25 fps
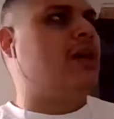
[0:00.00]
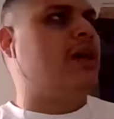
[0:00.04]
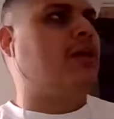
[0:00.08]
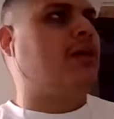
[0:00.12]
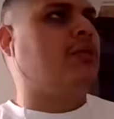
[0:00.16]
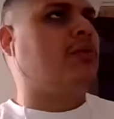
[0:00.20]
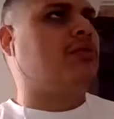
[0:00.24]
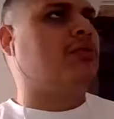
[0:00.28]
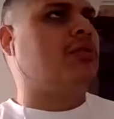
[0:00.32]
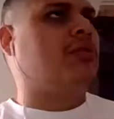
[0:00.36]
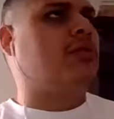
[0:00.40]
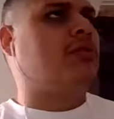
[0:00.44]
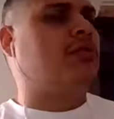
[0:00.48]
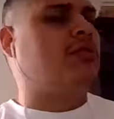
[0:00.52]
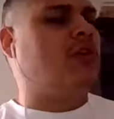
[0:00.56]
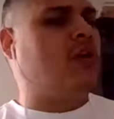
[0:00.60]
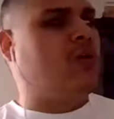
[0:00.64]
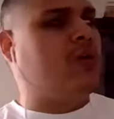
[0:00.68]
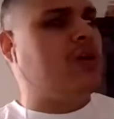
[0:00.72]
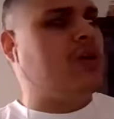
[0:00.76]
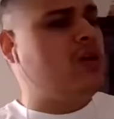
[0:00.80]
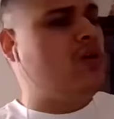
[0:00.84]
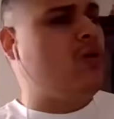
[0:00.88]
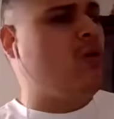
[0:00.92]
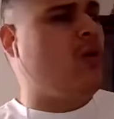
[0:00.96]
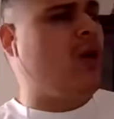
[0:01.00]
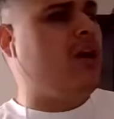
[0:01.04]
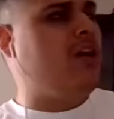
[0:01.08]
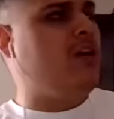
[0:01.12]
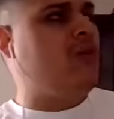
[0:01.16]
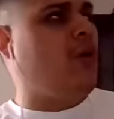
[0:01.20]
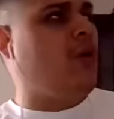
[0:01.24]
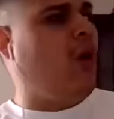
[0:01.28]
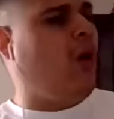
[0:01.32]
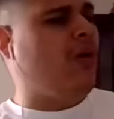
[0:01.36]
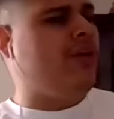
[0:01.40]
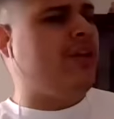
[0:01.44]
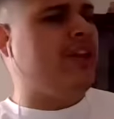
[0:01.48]
I don't no, he
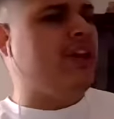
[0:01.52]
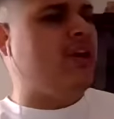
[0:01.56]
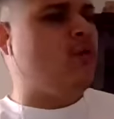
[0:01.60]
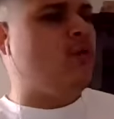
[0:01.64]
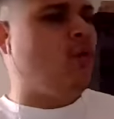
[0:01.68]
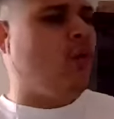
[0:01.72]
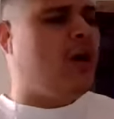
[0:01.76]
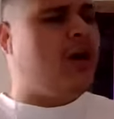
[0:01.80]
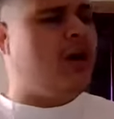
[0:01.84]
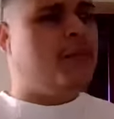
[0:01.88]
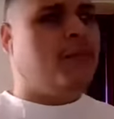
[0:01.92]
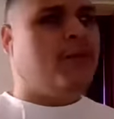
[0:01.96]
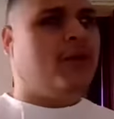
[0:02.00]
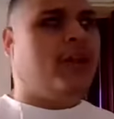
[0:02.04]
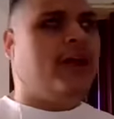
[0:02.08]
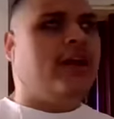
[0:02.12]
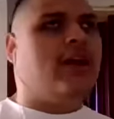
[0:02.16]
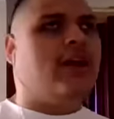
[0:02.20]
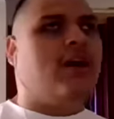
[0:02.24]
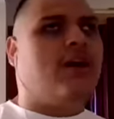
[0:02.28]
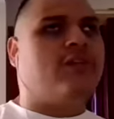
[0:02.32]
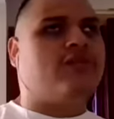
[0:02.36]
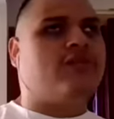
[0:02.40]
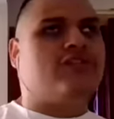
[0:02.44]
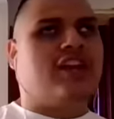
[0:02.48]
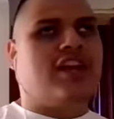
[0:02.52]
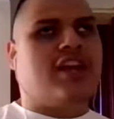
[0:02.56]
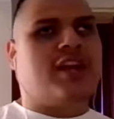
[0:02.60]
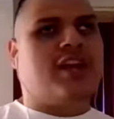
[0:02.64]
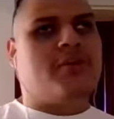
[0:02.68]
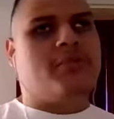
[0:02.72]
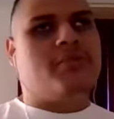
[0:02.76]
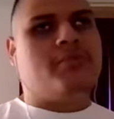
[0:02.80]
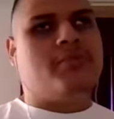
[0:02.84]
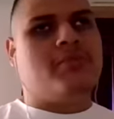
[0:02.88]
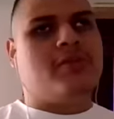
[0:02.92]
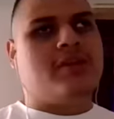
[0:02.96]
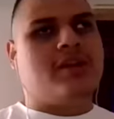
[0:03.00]
won only one playoff
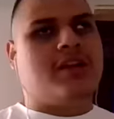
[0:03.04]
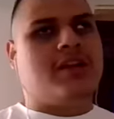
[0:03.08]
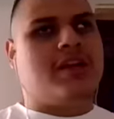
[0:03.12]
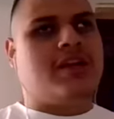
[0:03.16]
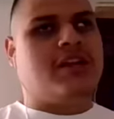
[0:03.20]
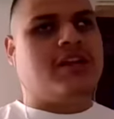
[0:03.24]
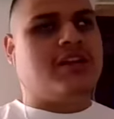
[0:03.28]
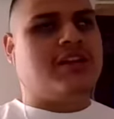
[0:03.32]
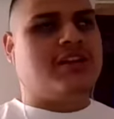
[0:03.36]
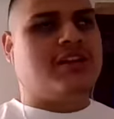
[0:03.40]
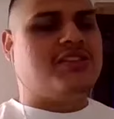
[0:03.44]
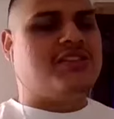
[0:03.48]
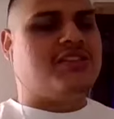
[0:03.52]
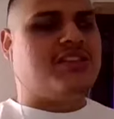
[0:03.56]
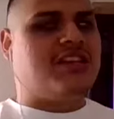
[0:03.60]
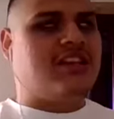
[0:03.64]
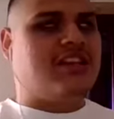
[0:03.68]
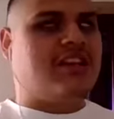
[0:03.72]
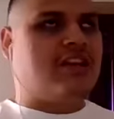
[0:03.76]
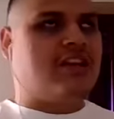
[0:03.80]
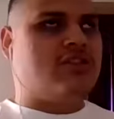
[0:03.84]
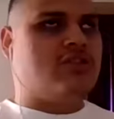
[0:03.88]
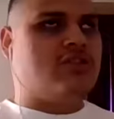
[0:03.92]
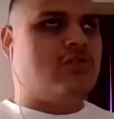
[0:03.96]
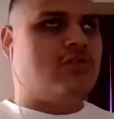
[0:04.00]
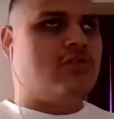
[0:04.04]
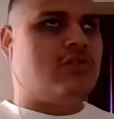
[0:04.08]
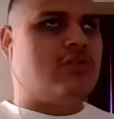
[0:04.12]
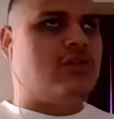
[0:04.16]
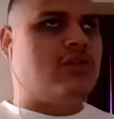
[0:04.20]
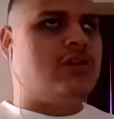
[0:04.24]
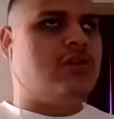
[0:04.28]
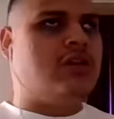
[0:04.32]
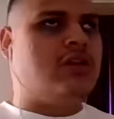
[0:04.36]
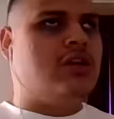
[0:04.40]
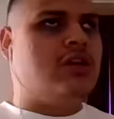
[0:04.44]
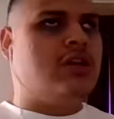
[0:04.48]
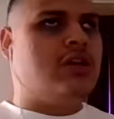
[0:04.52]
game in his stint as
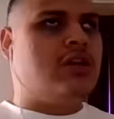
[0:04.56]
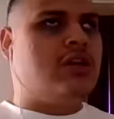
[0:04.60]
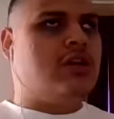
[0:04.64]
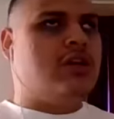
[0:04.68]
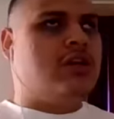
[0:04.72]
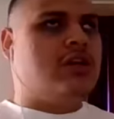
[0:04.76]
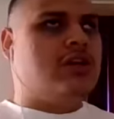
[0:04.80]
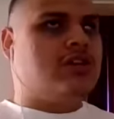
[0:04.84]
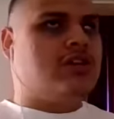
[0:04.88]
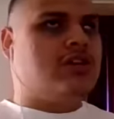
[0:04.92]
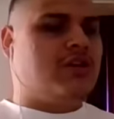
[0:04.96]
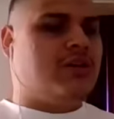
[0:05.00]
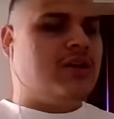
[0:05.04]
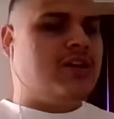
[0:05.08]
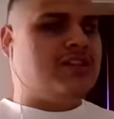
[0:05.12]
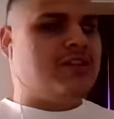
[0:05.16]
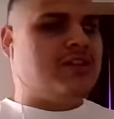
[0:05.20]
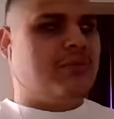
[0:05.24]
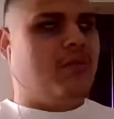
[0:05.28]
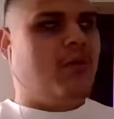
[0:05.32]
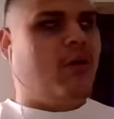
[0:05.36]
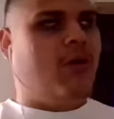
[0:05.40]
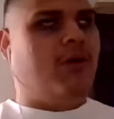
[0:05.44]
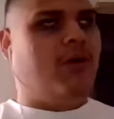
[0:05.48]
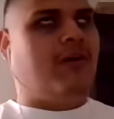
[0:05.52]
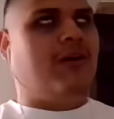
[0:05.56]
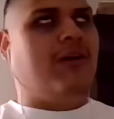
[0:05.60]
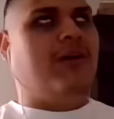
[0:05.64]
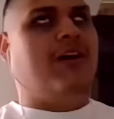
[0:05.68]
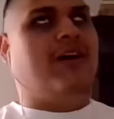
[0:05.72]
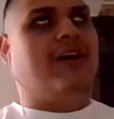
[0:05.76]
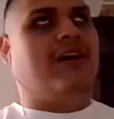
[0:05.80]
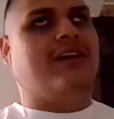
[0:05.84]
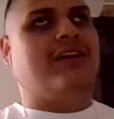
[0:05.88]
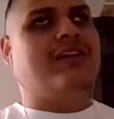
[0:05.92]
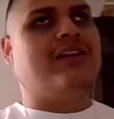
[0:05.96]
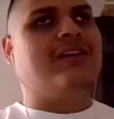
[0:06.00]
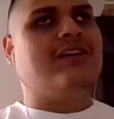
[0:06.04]
owner. So he's a
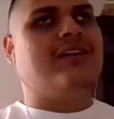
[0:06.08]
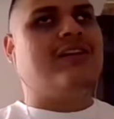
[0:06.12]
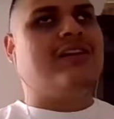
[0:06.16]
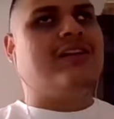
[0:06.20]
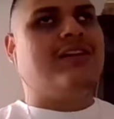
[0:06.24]
moron.